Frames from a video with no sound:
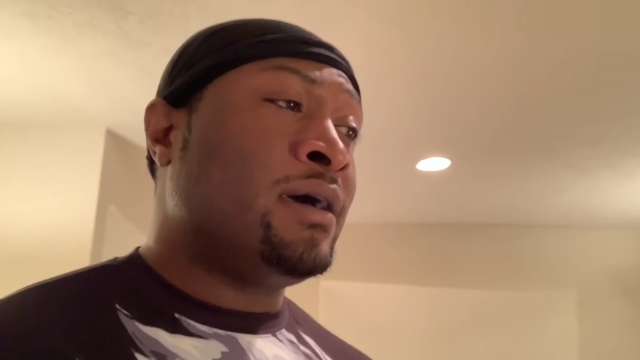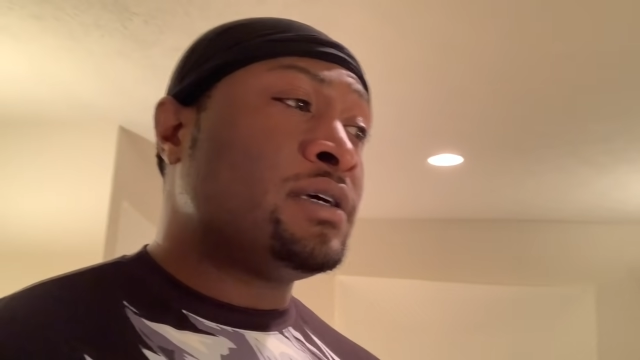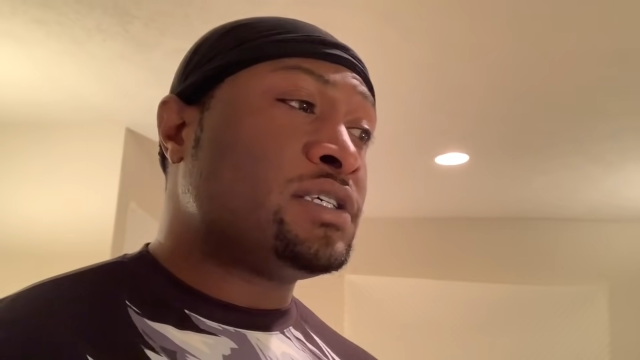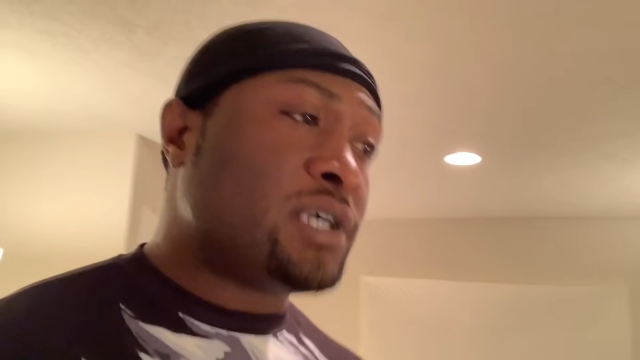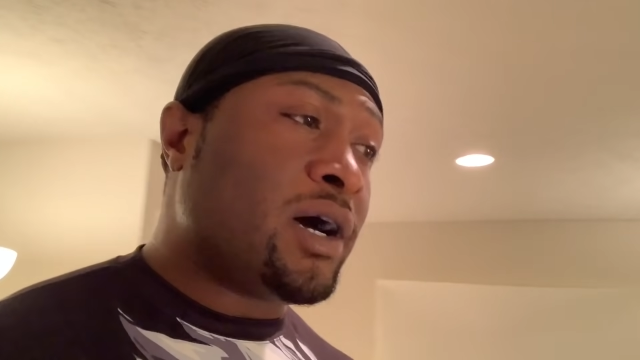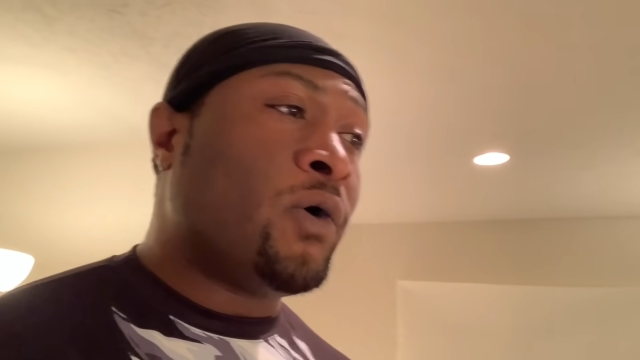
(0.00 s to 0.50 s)

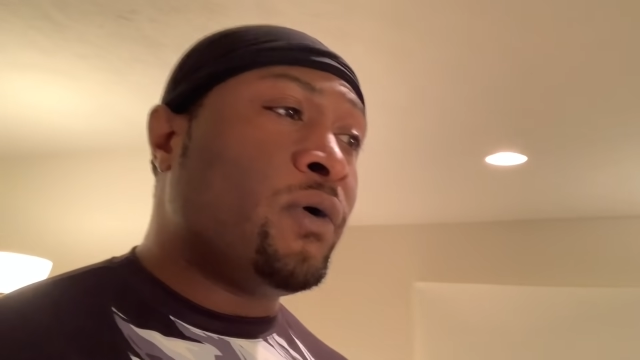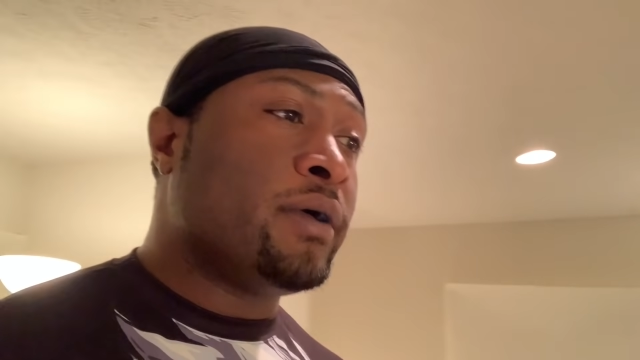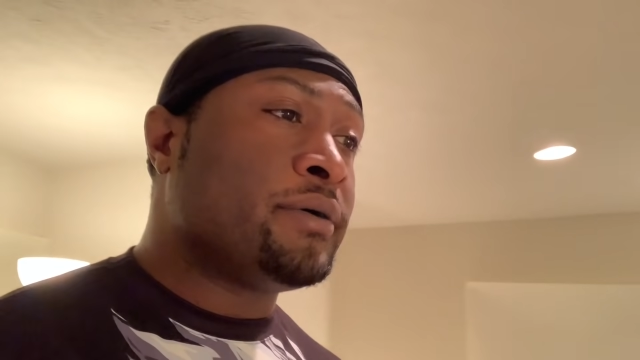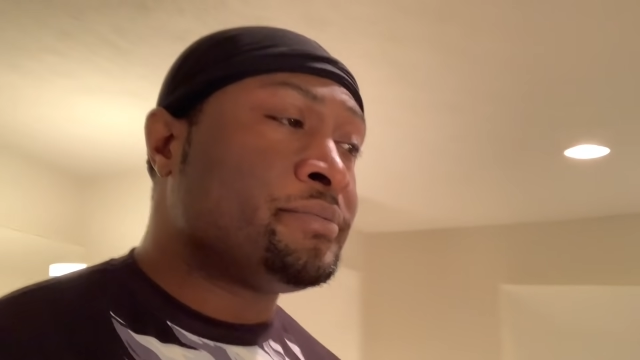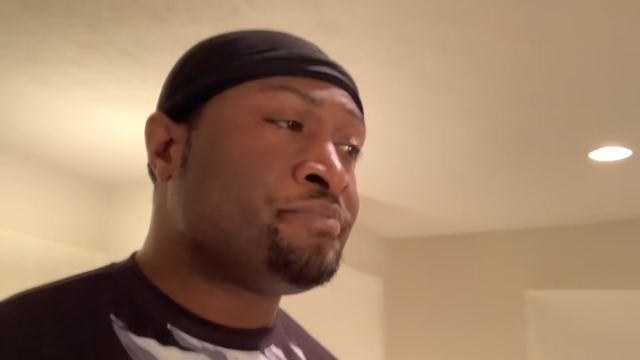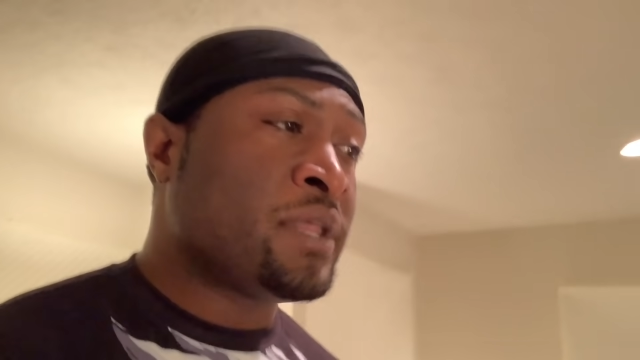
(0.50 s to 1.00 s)
So
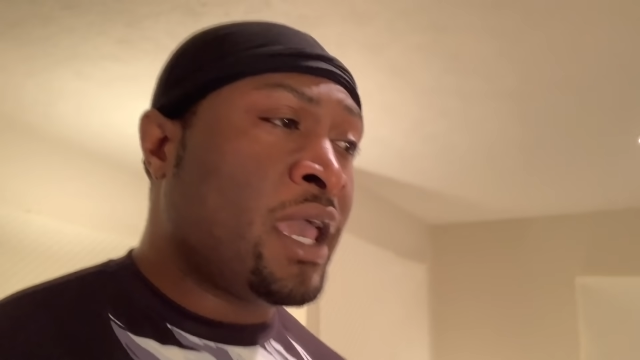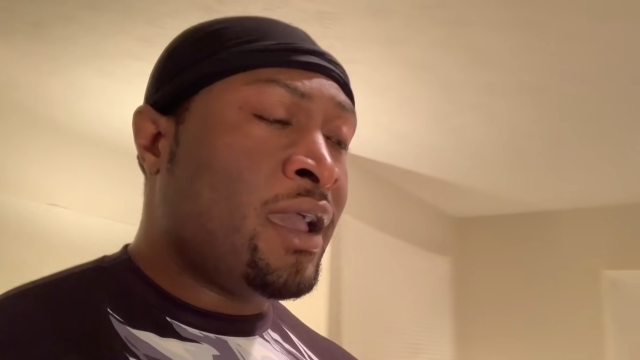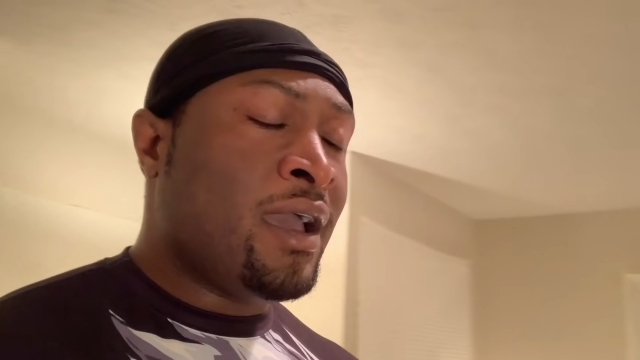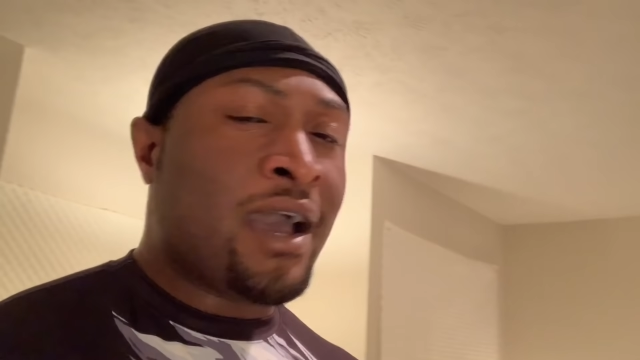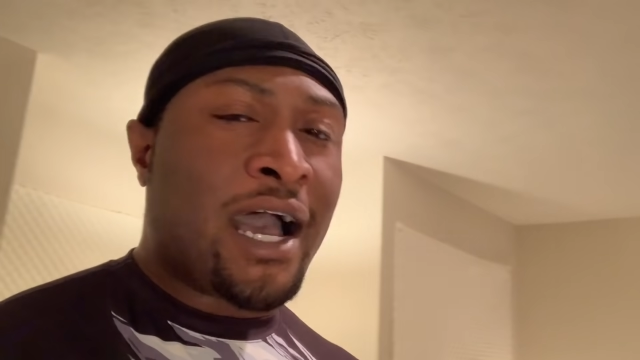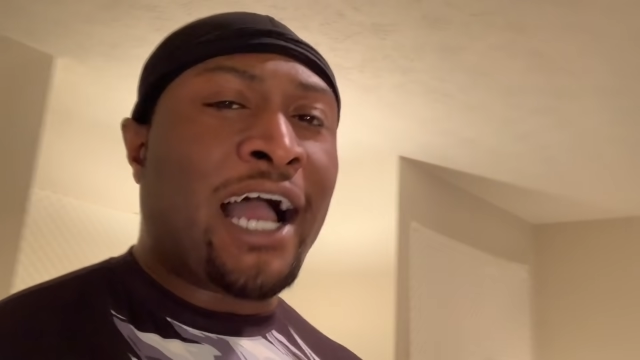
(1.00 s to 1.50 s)

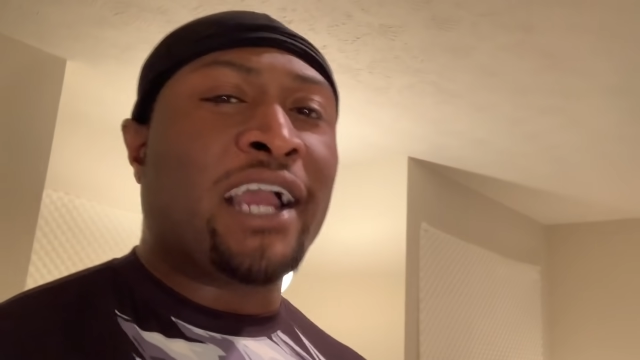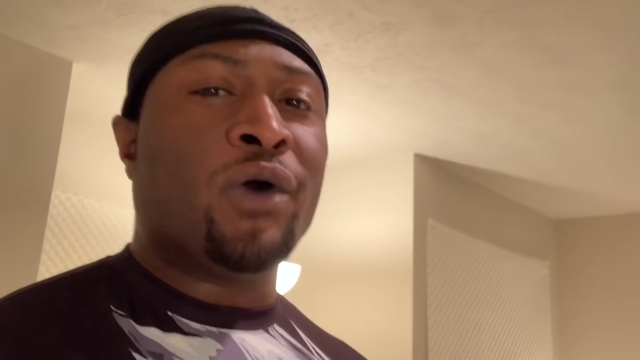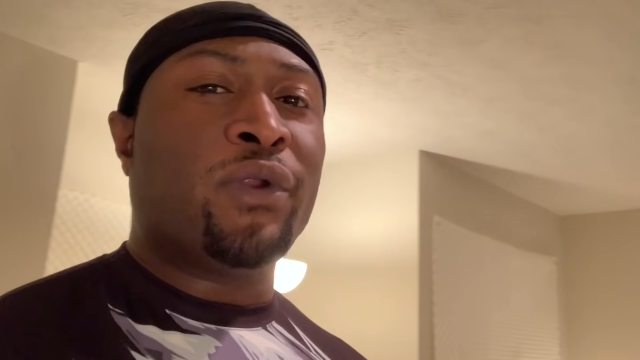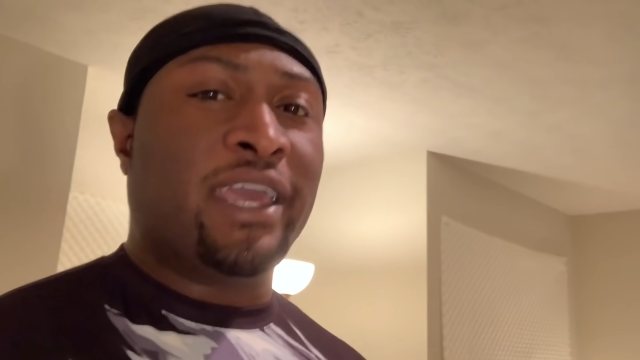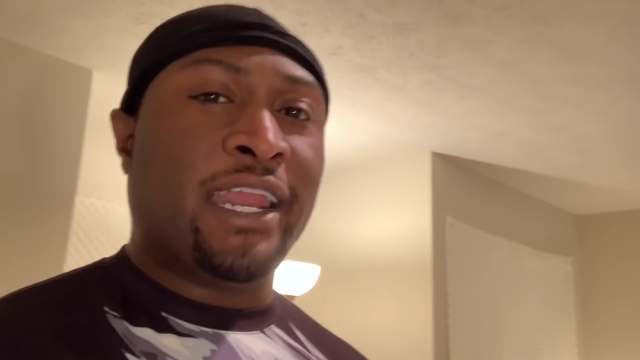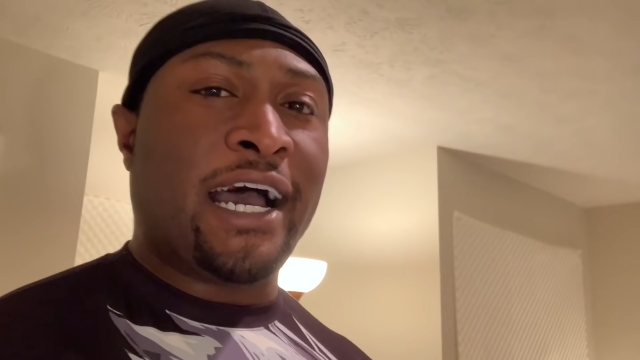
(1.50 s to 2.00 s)
I
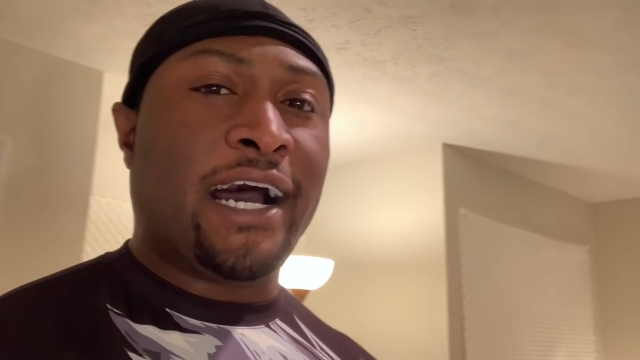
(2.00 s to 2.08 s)
go to get